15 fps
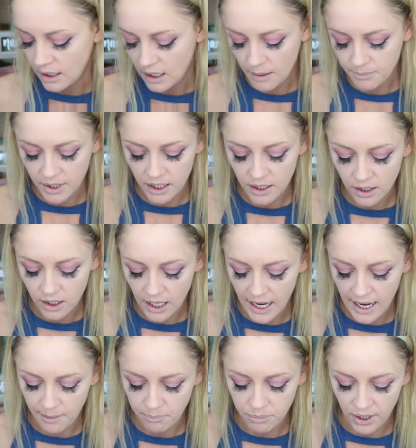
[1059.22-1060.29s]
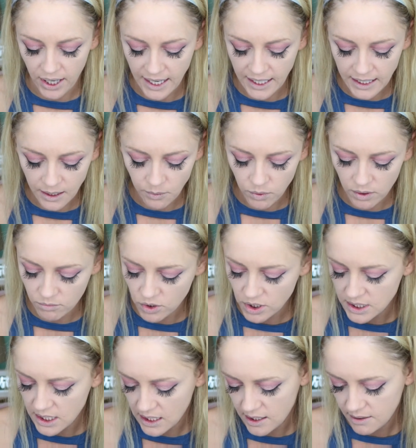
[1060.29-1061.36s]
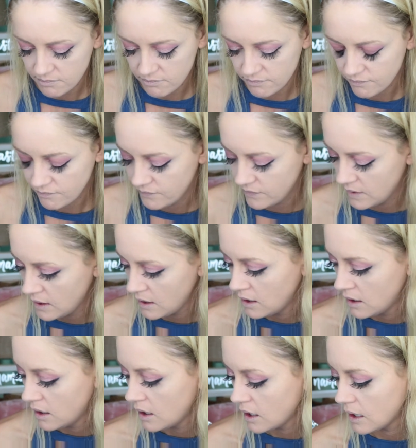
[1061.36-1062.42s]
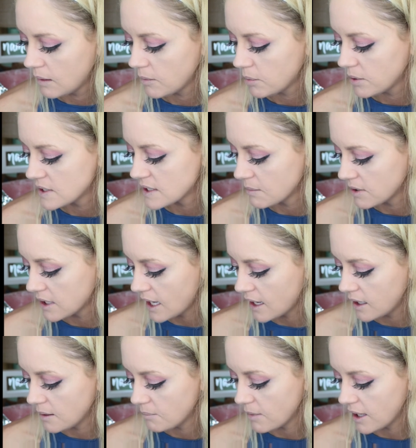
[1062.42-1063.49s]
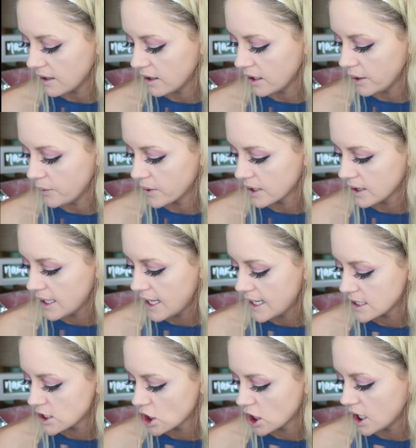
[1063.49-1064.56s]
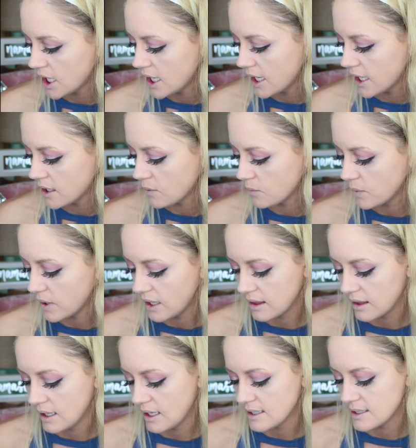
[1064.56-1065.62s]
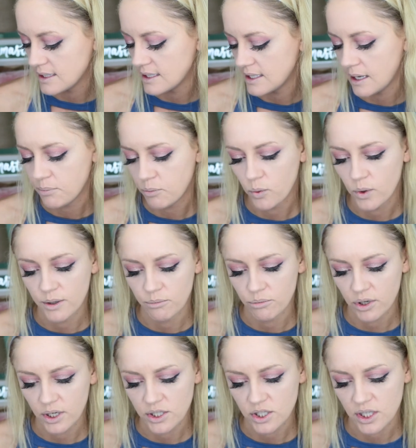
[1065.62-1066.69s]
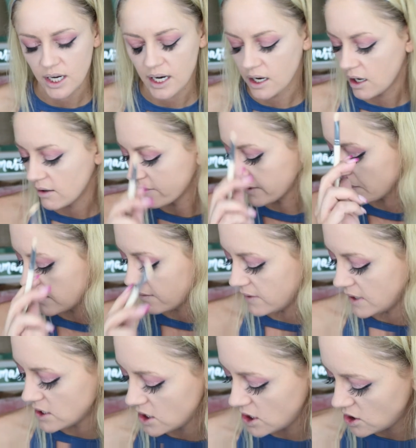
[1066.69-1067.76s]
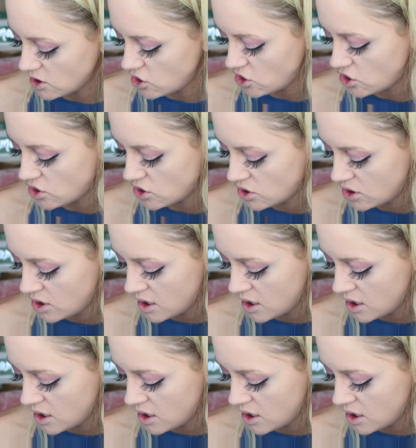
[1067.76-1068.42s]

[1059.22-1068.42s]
I'm gonna grab Brady one more time and I'm gonna put some of that in my lower lash line with this step one brush that I got from the vintage